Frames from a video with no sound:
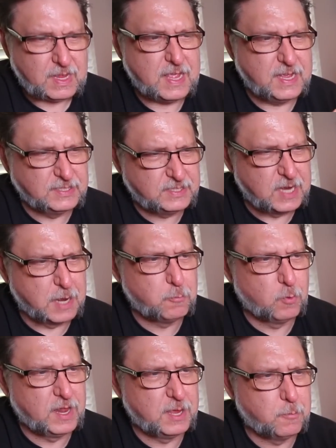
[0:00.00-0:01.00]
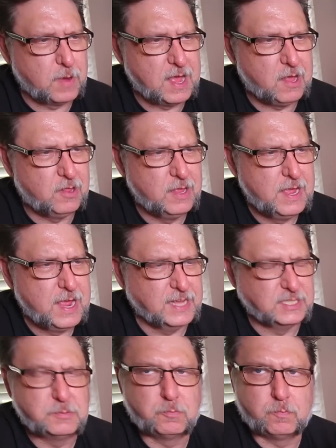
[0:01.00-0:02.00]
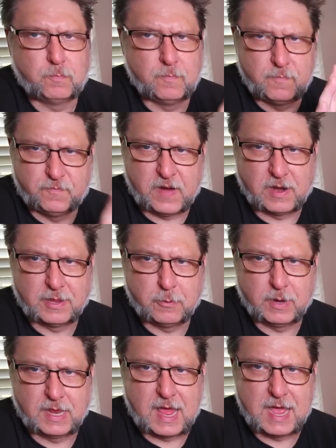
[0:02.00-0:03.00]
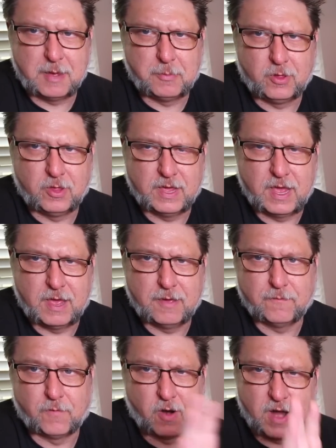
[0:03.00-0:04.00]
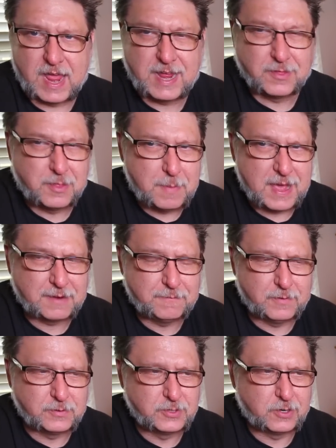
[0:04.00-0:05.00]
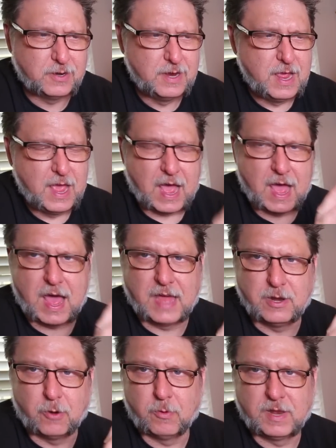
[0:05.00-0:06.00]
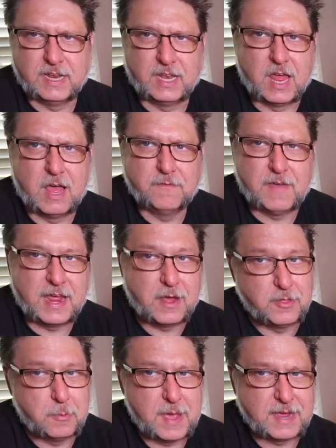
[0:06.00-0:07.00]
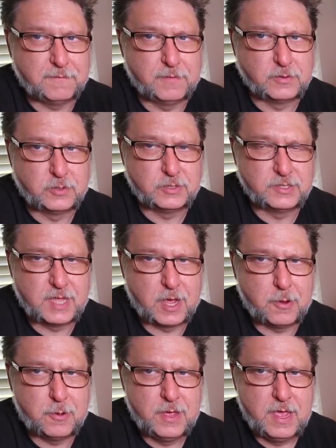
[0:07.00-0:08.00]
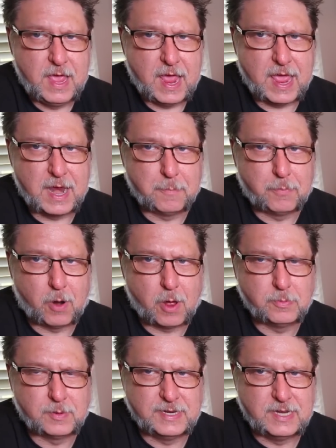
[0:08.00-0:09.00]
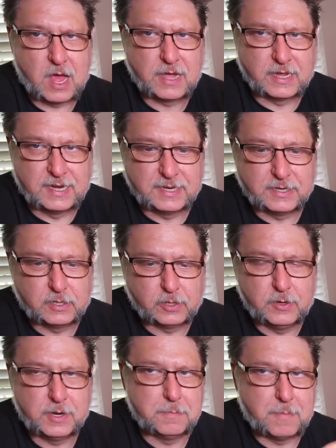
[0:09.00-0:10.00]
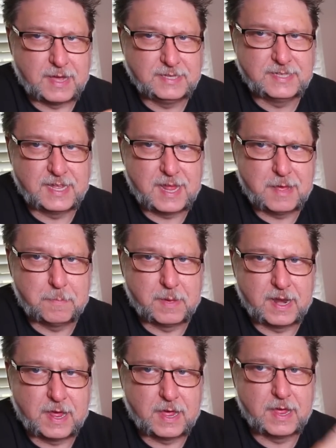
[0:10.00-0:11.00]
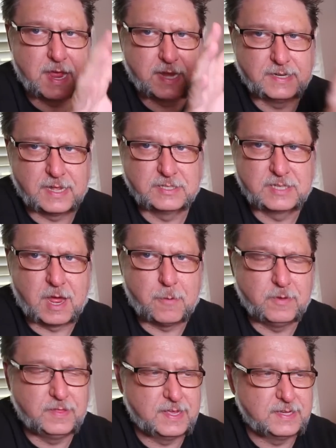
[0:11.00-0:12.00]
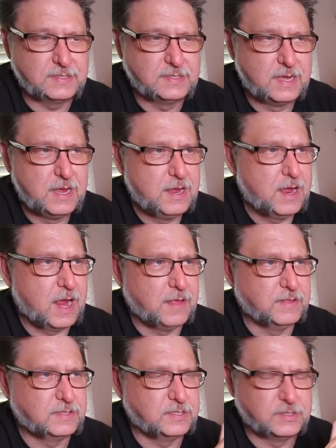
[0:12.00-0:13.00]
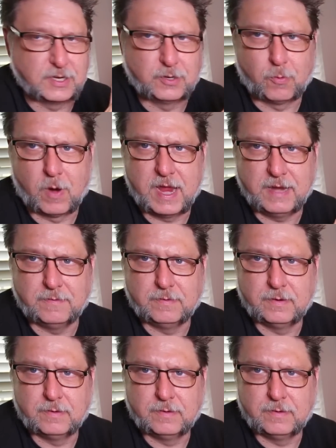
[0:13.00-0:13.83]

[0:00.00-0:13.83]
It's done really well. It's fairly reliable for a hang on the back filter. I don't really love hang on the back filters though, and I'm probably not going to include it in my setup, but it does come with this, and this is a great